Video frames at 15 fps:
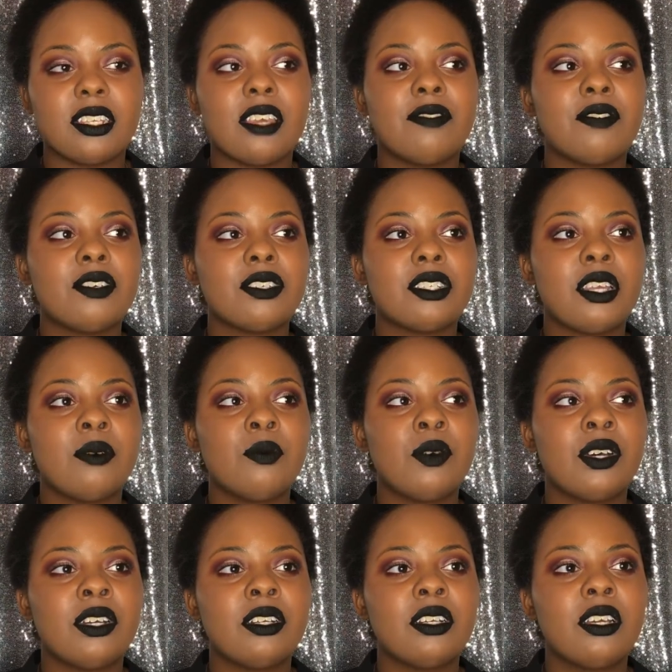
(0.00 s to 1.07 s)
If you're
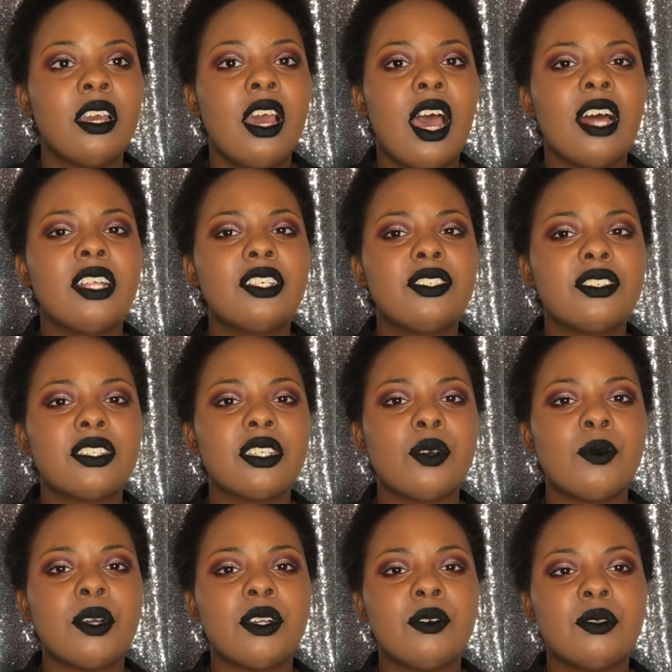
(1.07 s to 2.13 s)
someone, unless you're
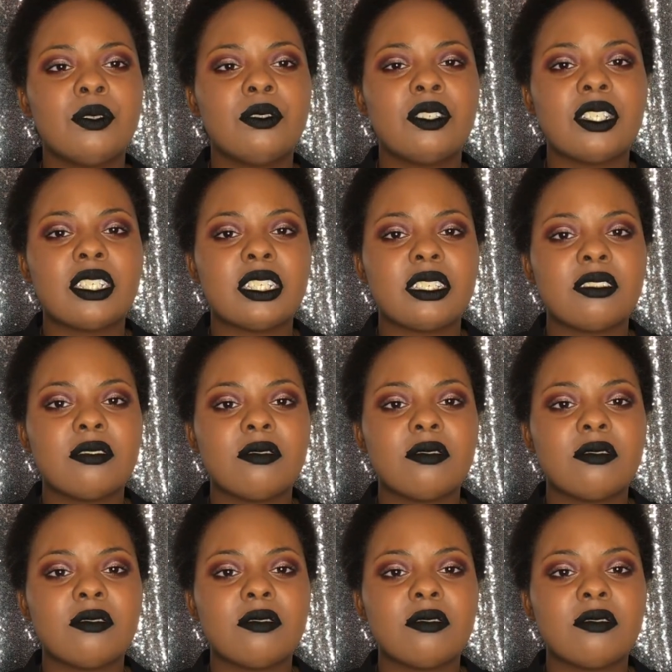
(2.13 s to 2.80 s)
someone who just